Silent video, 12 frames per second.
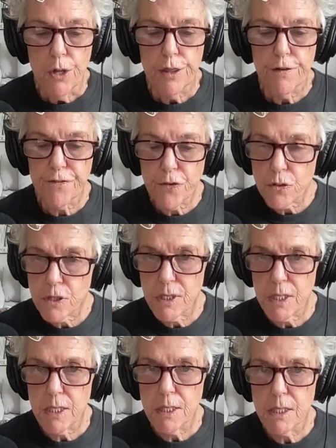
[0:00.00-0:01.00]
The first
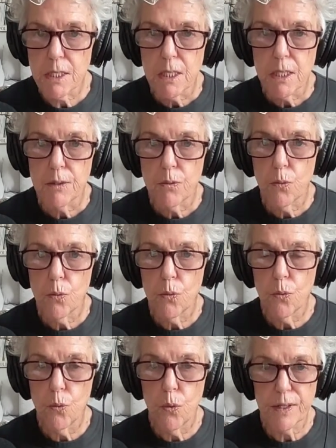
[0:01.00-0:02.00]
is
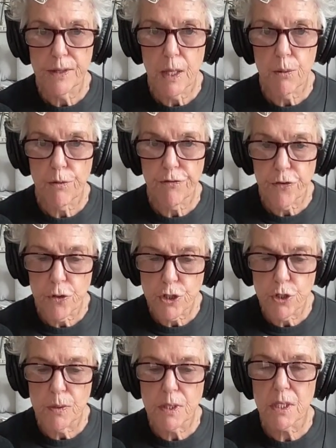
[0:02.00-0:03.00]
what they refer
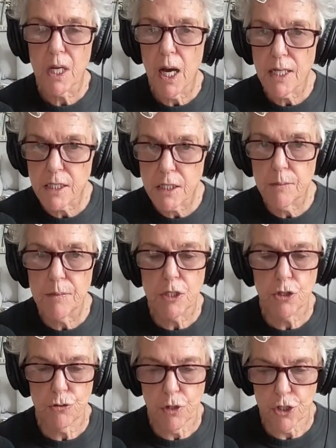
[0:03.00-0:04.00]
to as custom
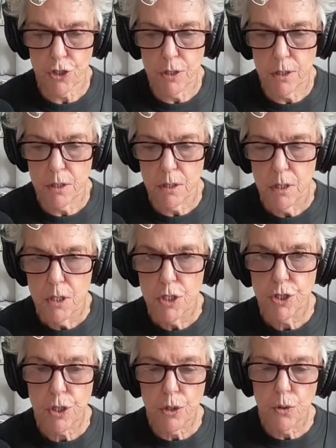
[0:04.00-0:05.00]
instructions.
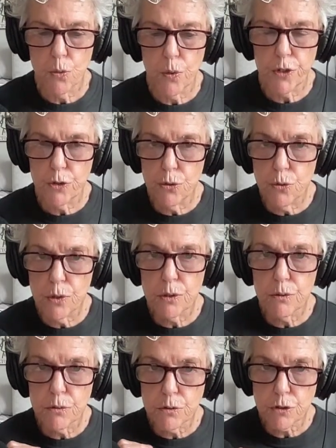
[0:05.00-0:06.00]
So when you
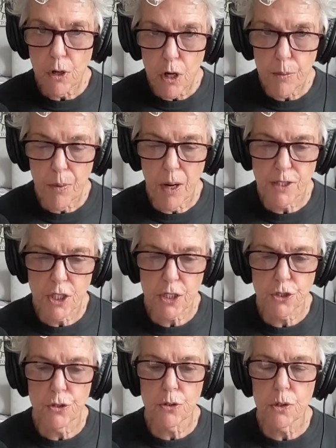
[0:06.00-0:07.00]
start a
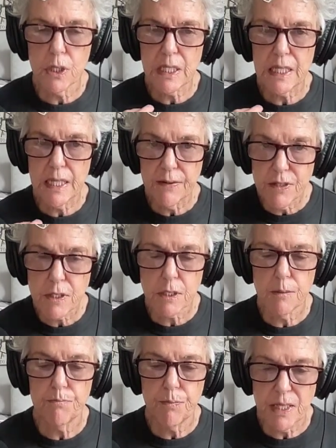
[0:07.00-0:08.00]
project, you're going to give it
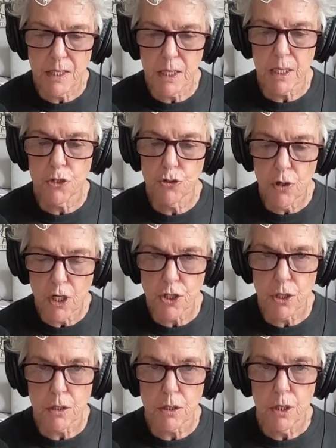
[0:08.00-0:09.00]
some basic
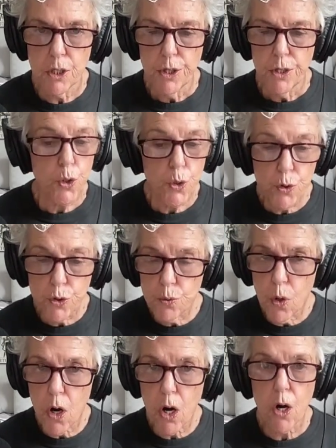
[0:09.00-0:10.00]
instructions. Who you
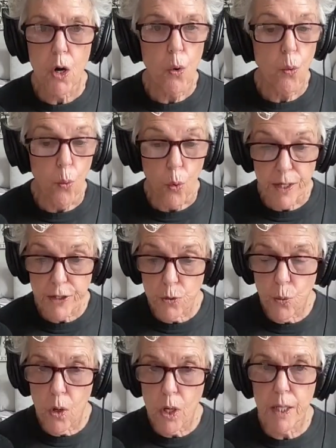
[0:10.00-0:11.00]
are, what you
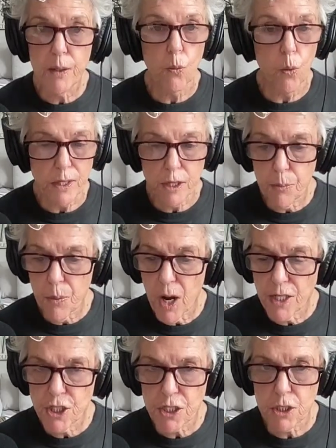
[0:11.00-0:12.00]
want, what the
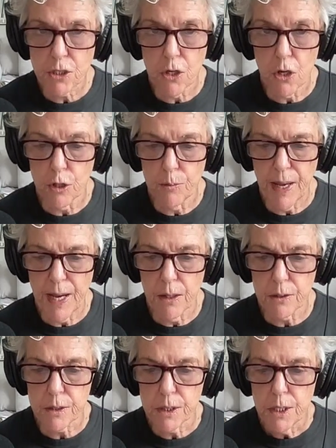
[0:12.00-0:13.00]
project is all
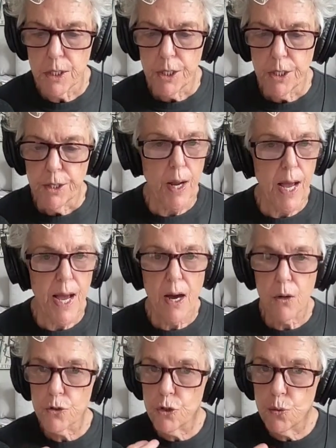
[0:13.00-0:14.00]
about,
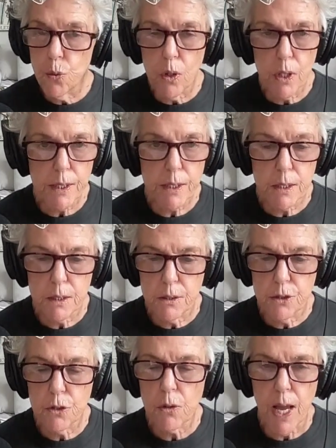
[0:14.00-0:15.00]
how you want
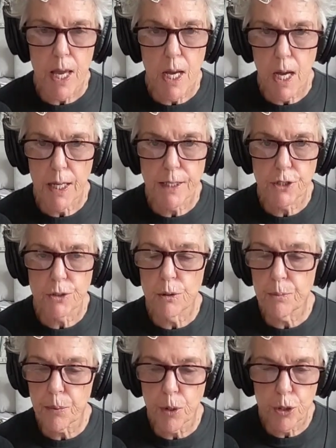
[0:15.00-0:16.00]
your AI to
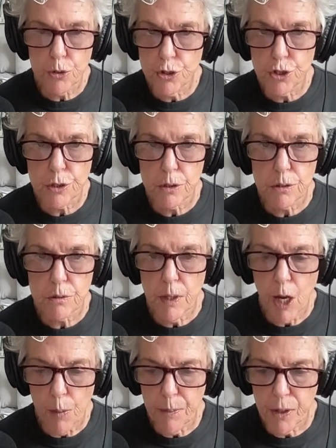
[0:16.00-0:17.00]
approach
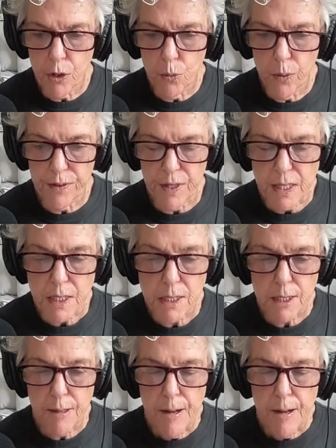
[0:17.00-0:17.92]
helping you with this.